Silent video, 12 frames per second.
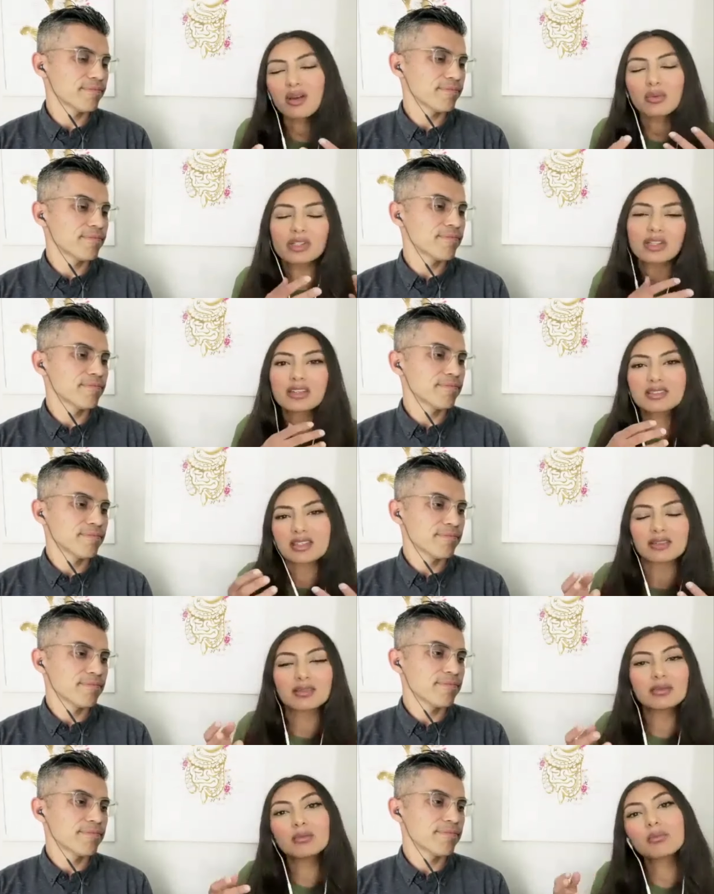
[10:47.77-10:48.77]

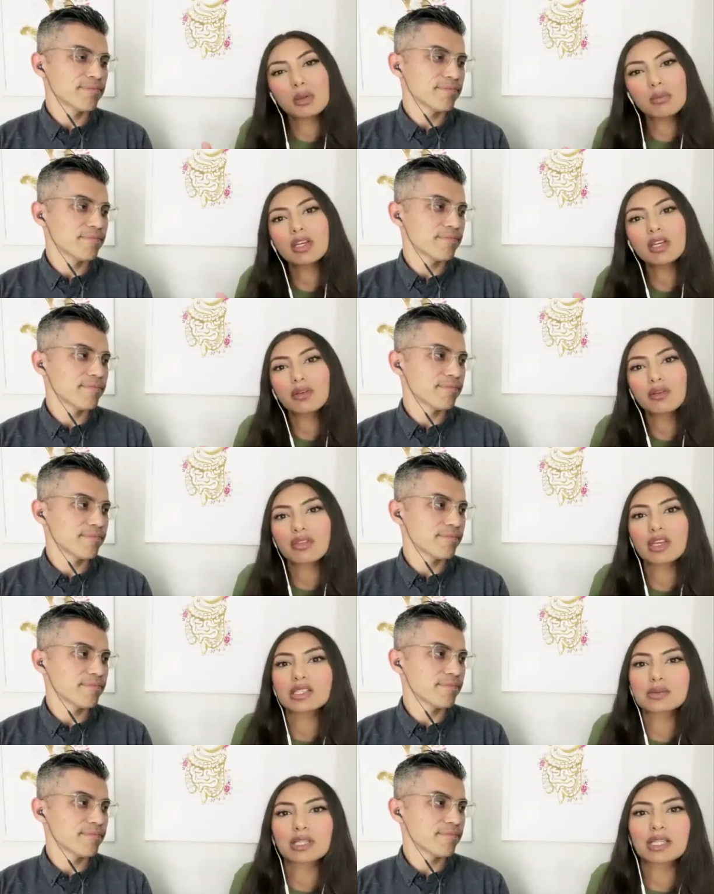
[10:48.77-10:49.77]
Speaker 1: realizing maybe other
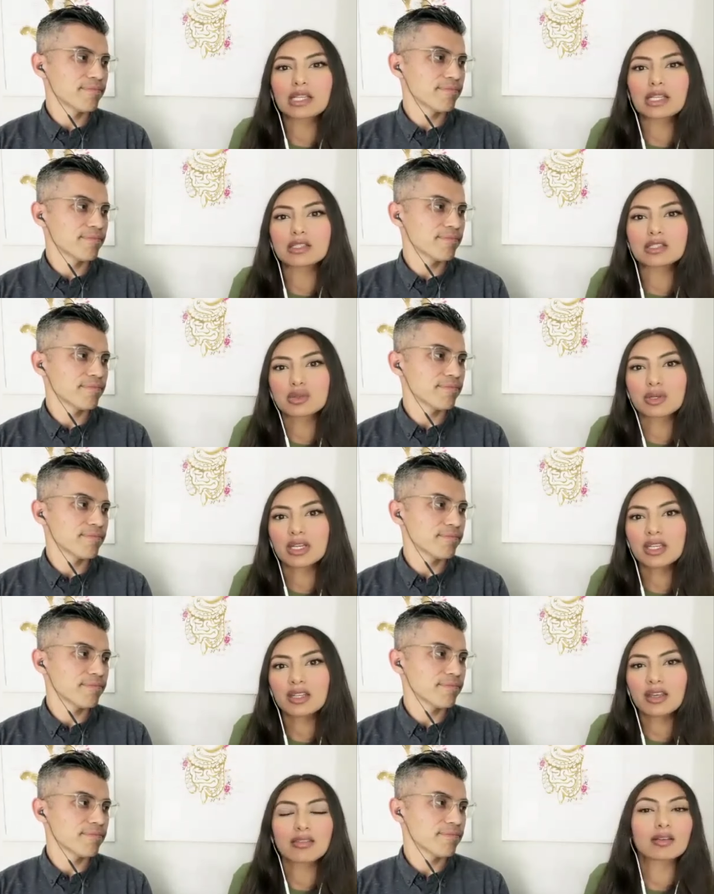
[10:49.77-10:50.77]
things played into
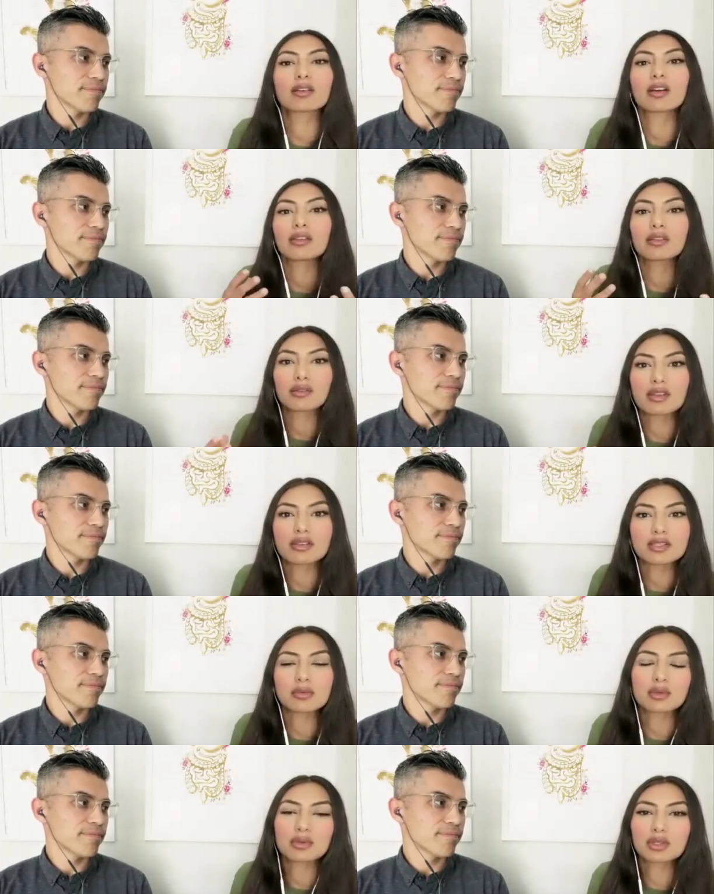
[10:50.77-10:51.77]
it. And there are other things
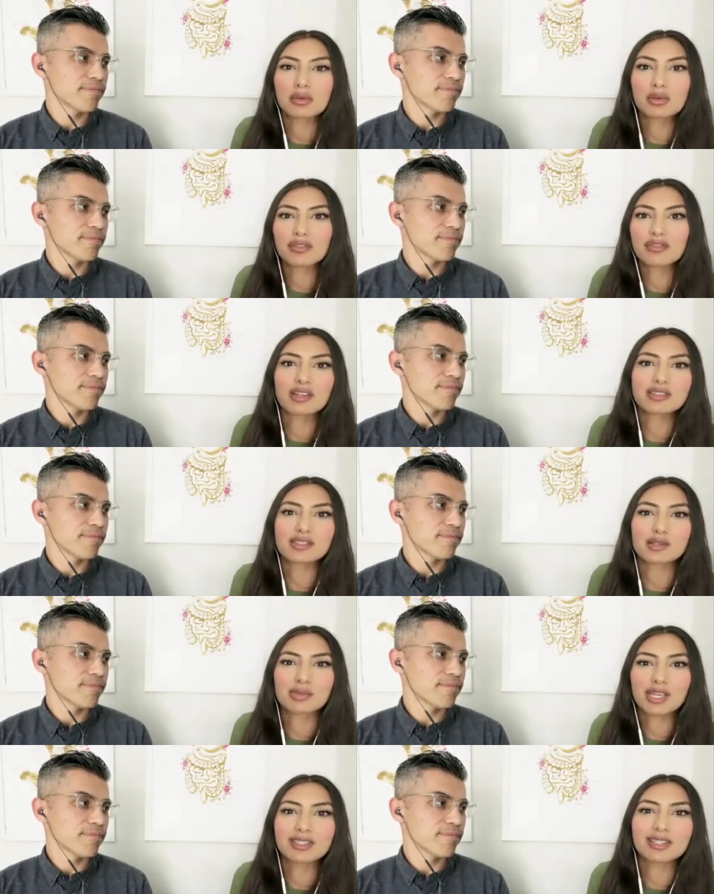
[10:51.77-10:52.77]
that we really want to foster
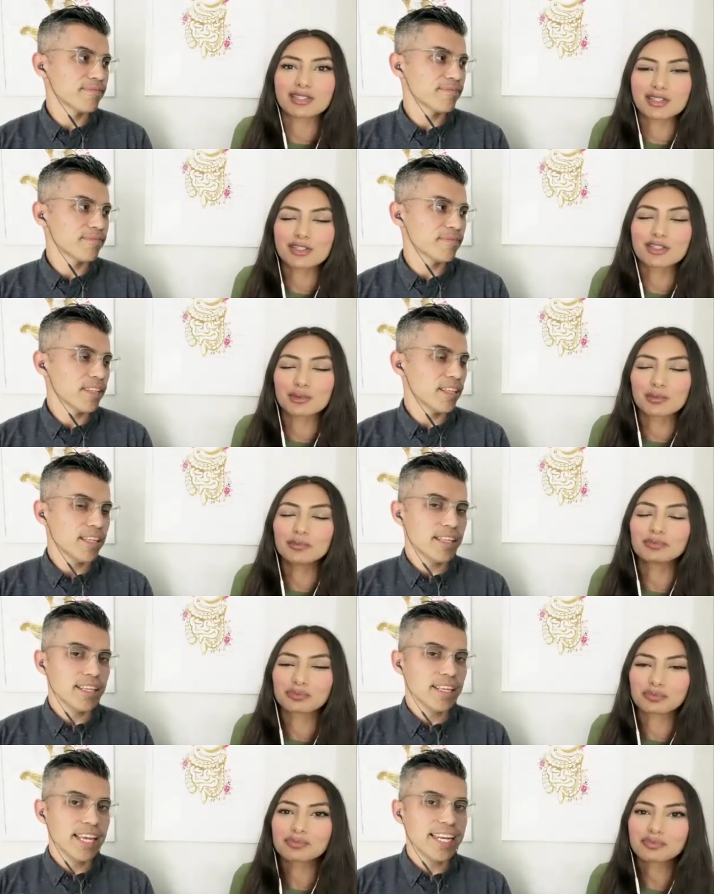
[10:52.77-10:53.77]
and pay attention to.
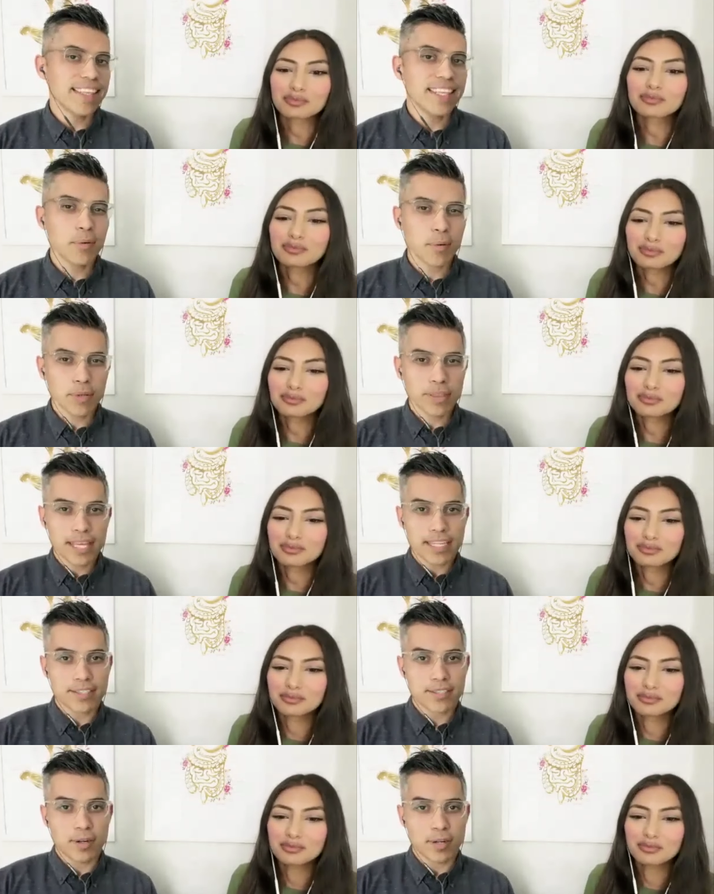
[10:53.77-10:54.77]
Speaker 2: And I think with that
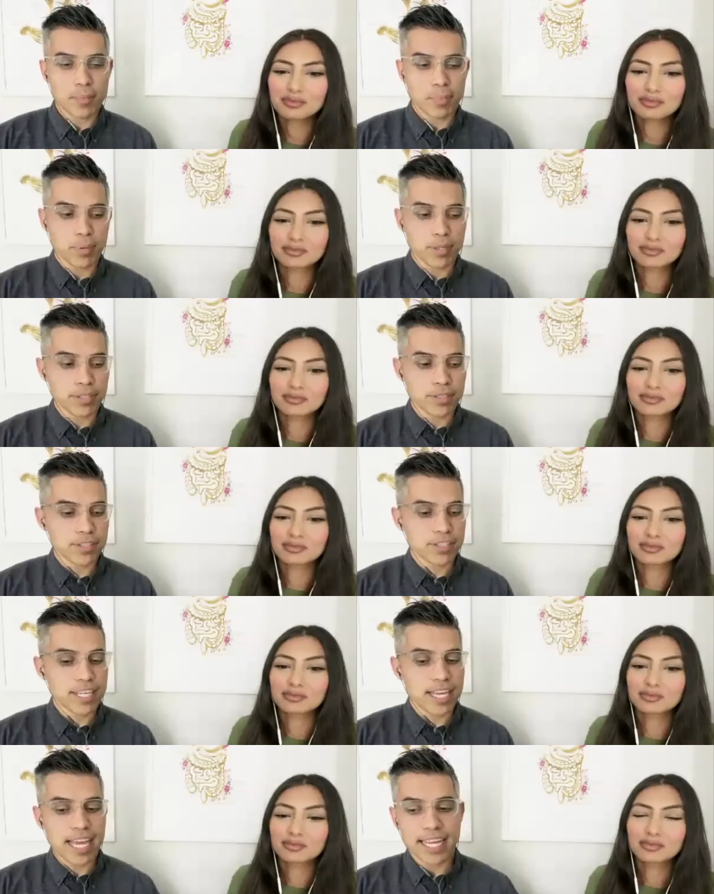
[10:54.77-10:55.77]
starting point,
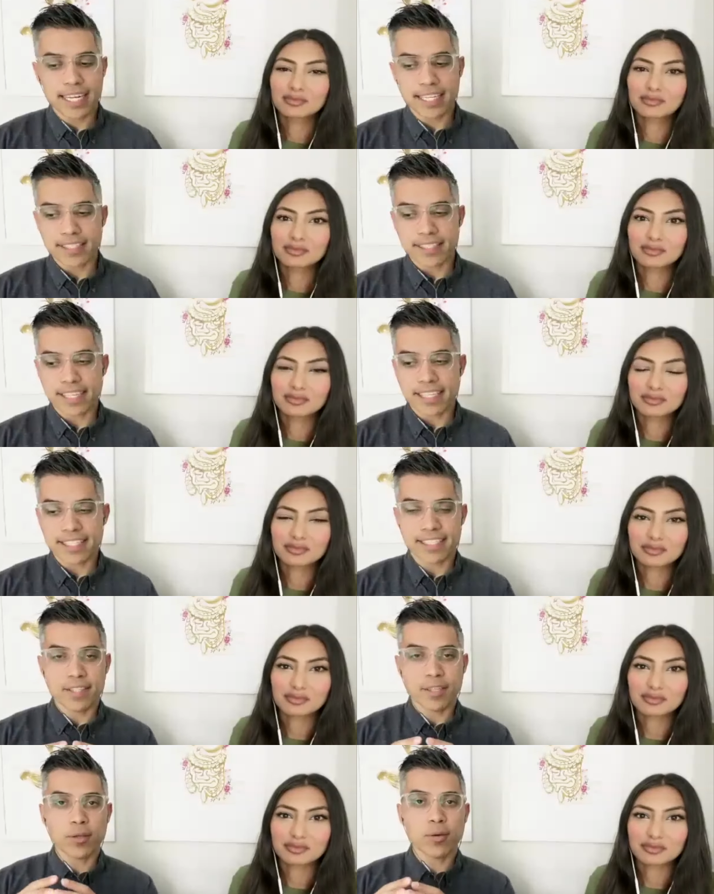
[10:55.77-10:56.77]
just to add is is
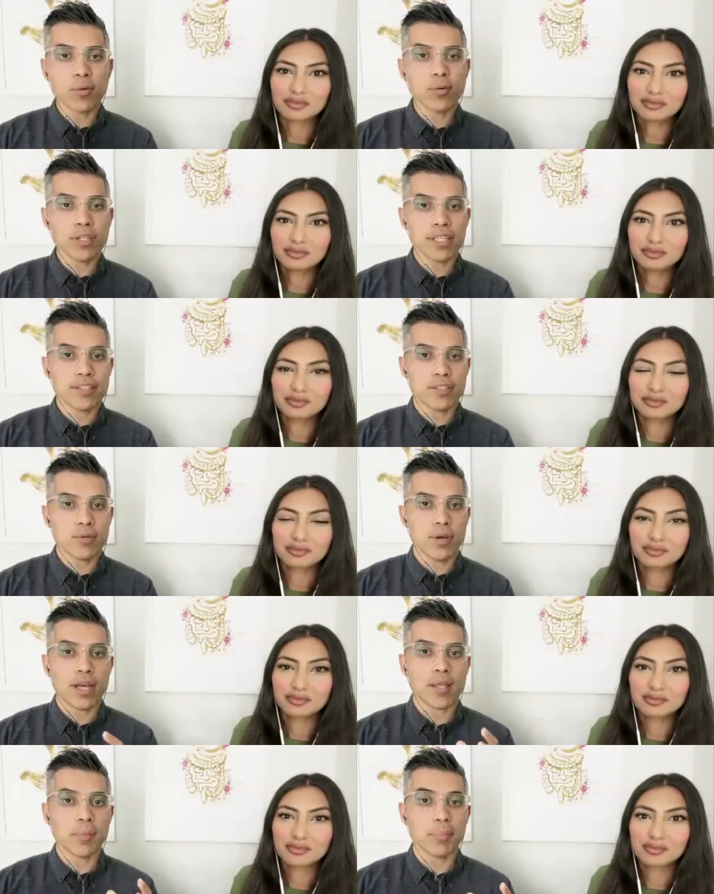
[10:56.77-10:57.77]
the goal is to
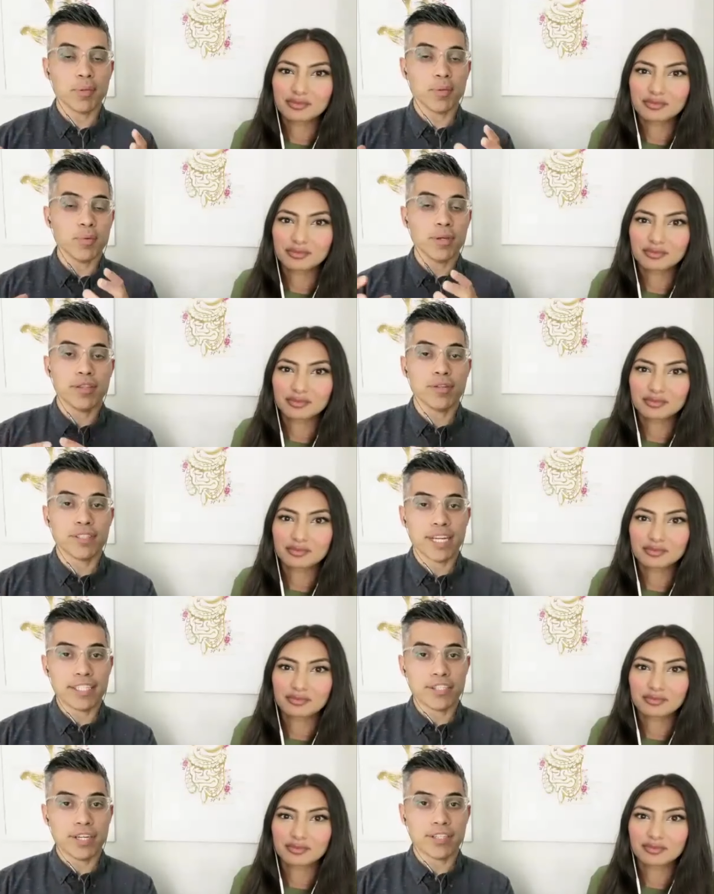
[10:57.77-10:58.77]
help you with your
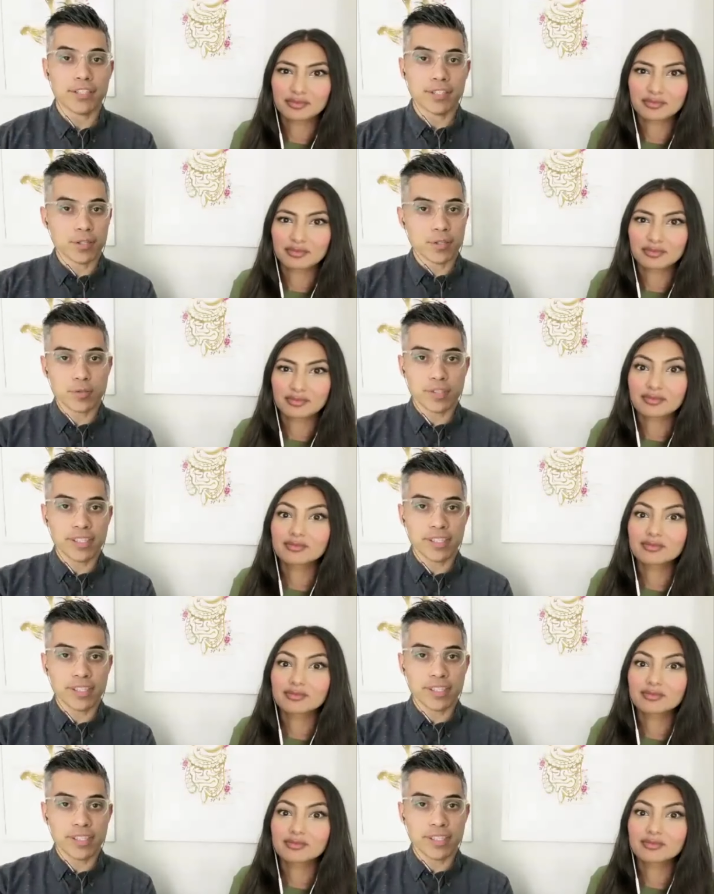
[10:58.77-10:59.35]
digestion because really